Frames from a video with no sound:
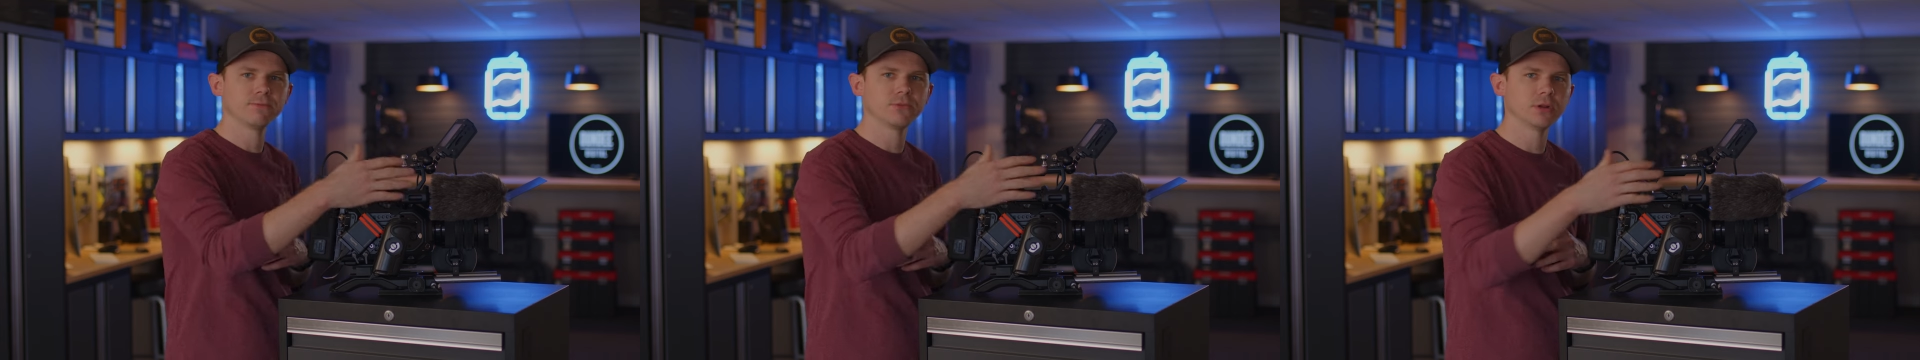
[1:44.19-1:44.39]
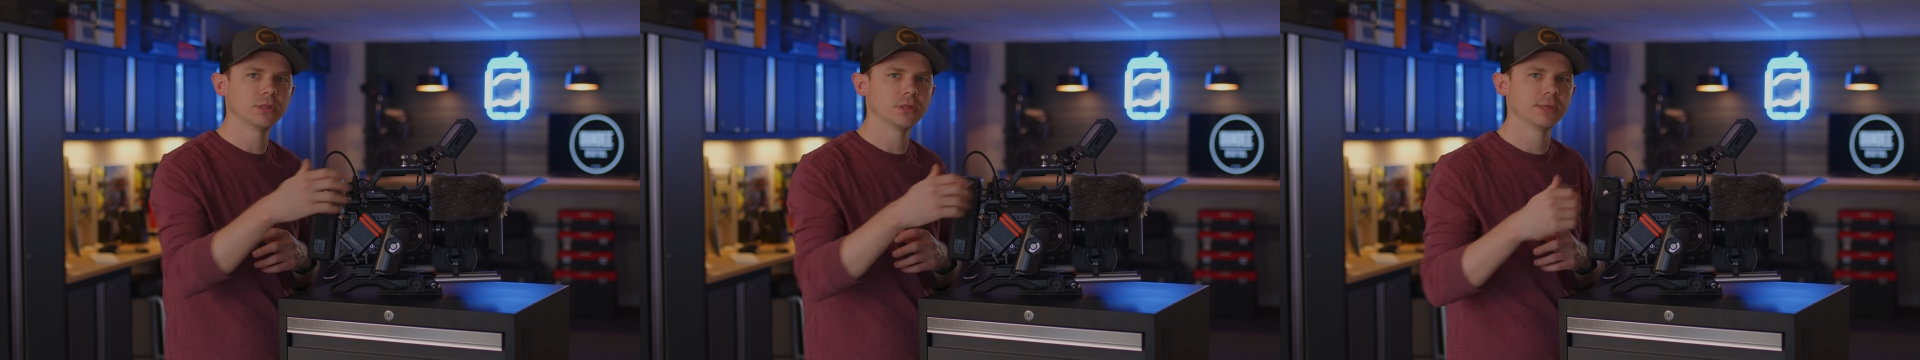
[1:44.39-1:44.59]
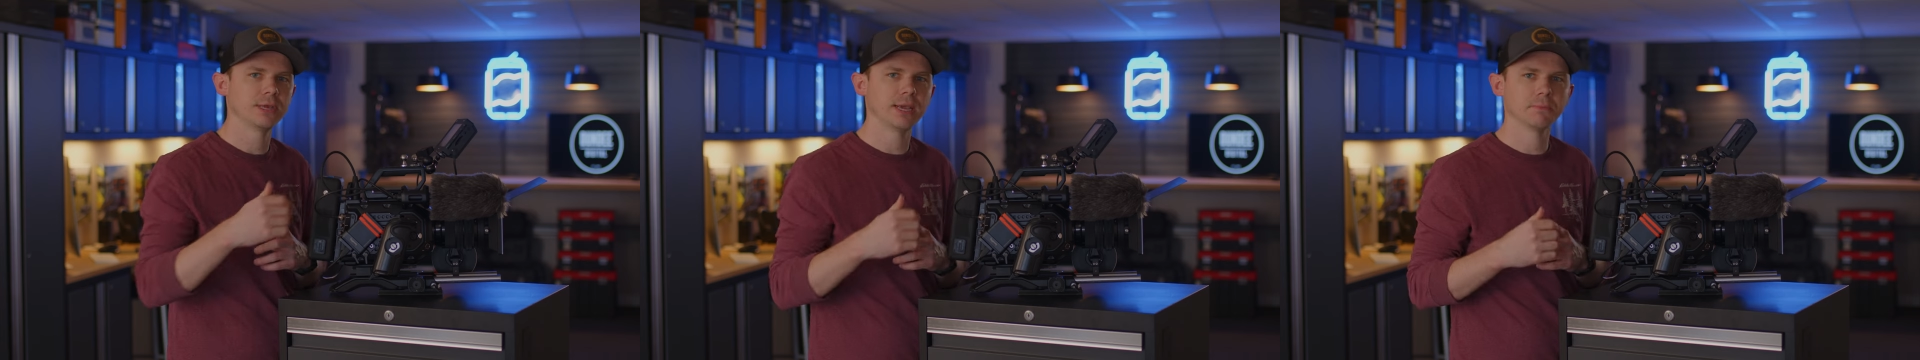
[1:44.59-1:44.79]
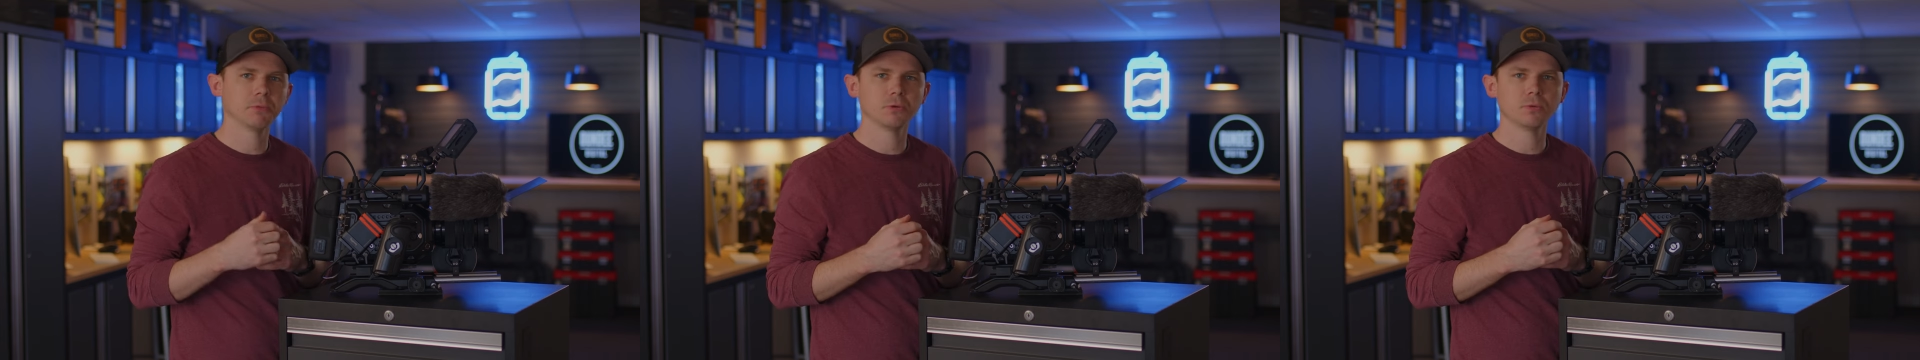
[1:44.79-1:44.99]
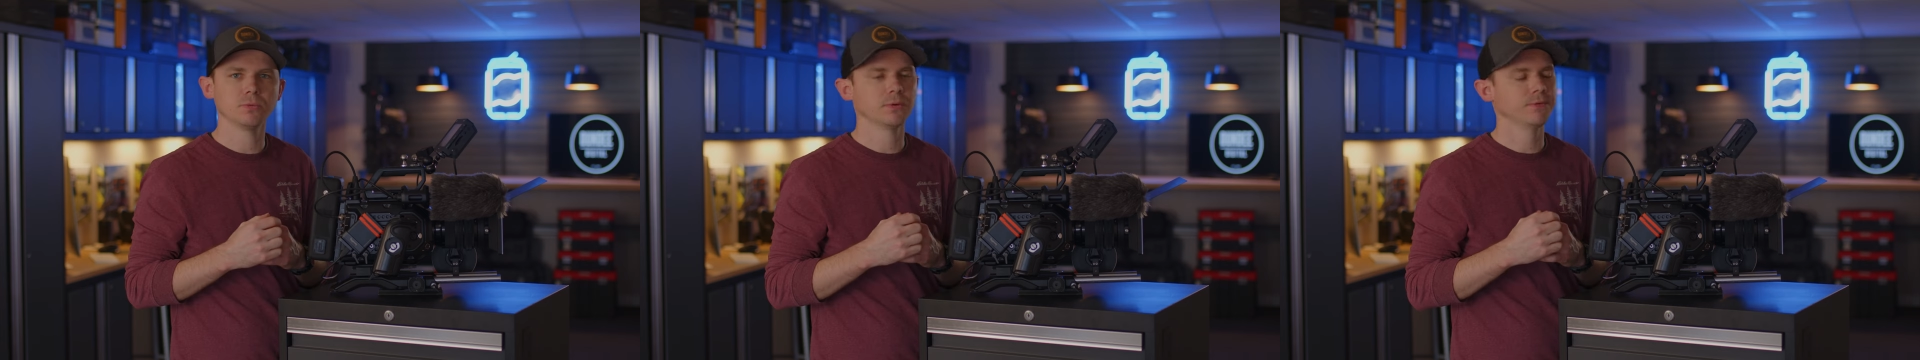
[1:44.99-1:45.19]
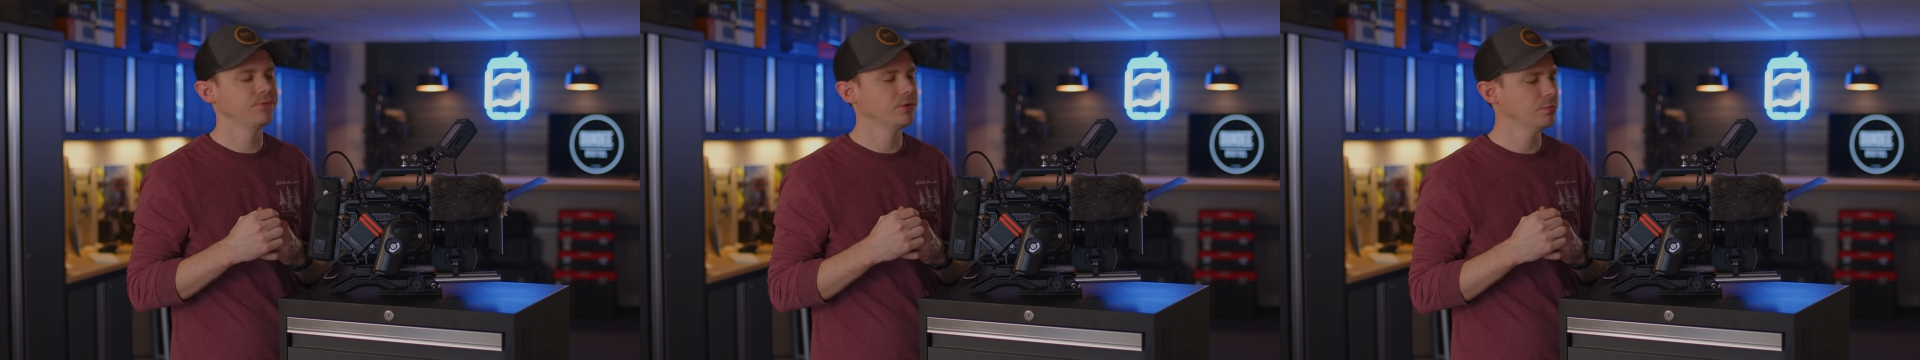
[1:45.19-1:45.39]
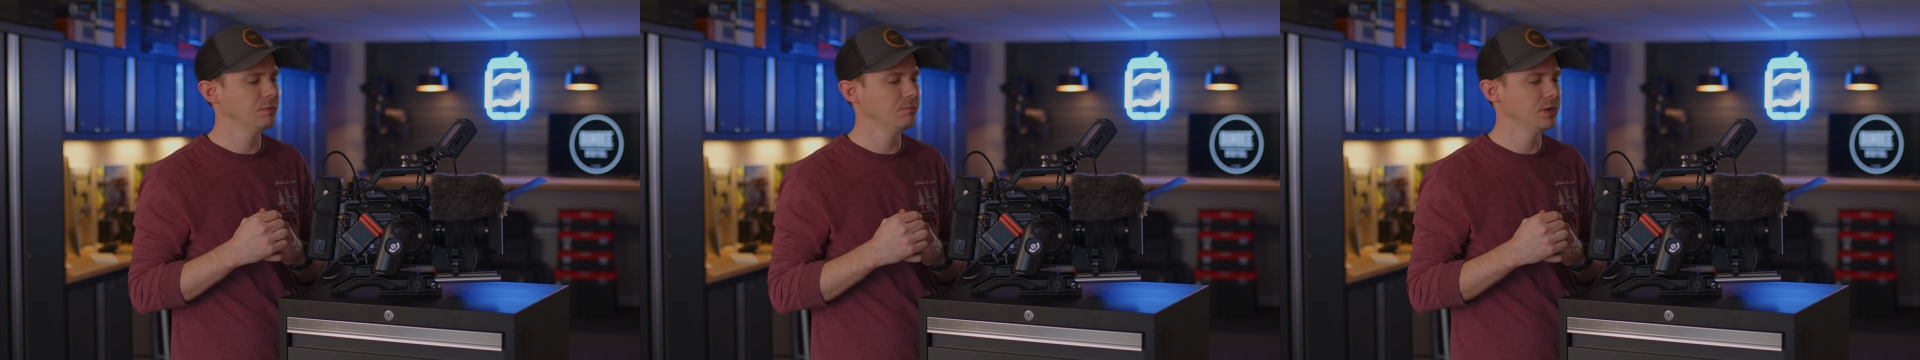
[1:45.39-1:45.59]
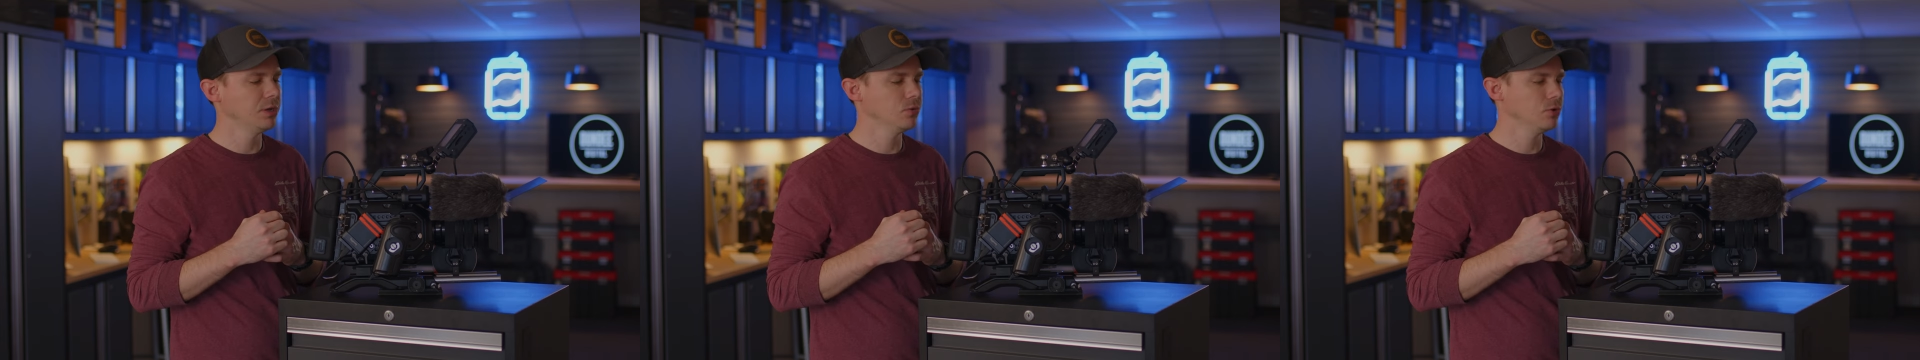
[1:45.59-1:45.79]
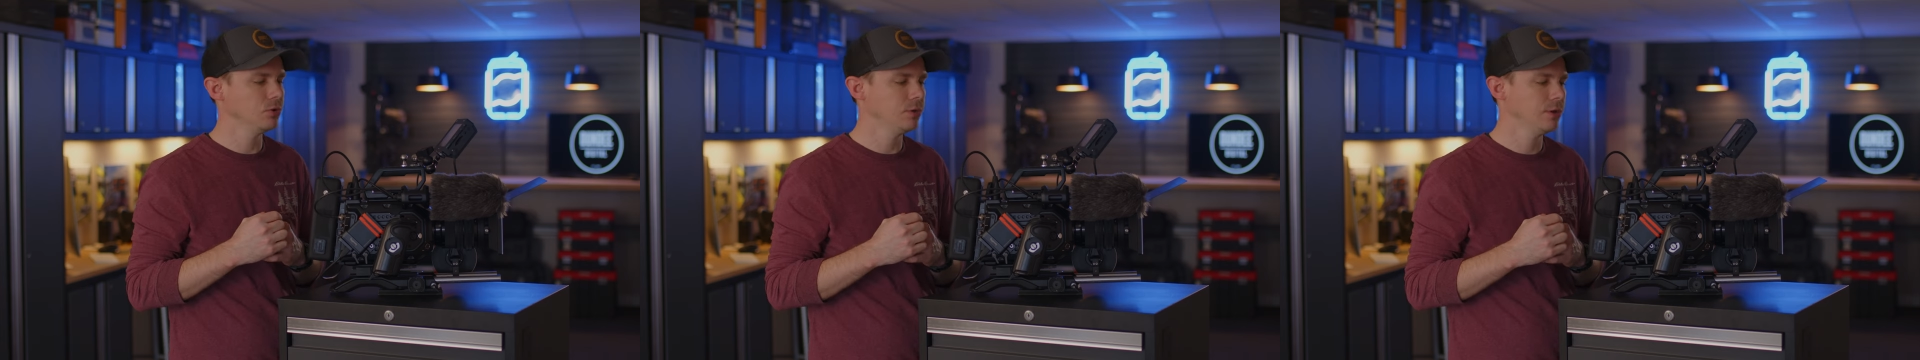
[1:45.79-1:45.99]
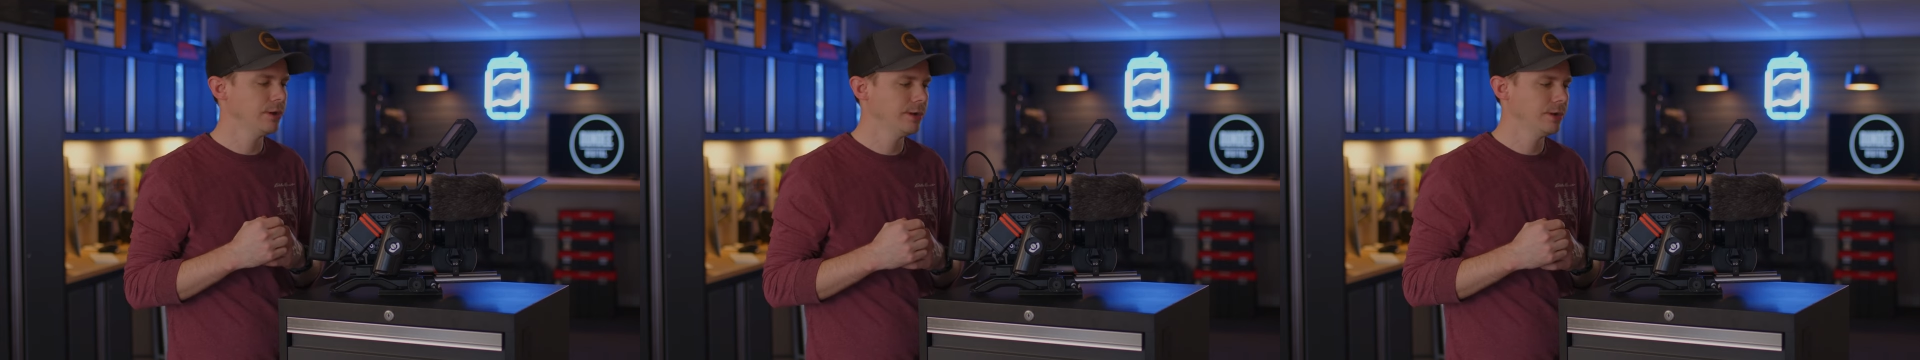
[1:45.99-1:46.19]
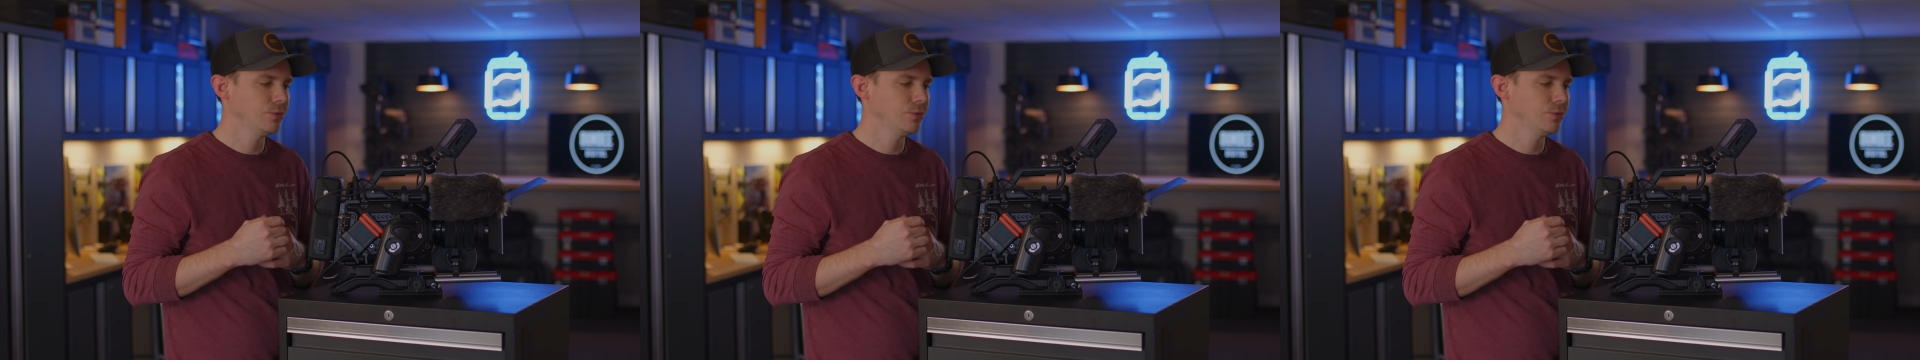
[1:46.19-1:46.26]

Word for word: front of the camera when we're filming B-roll.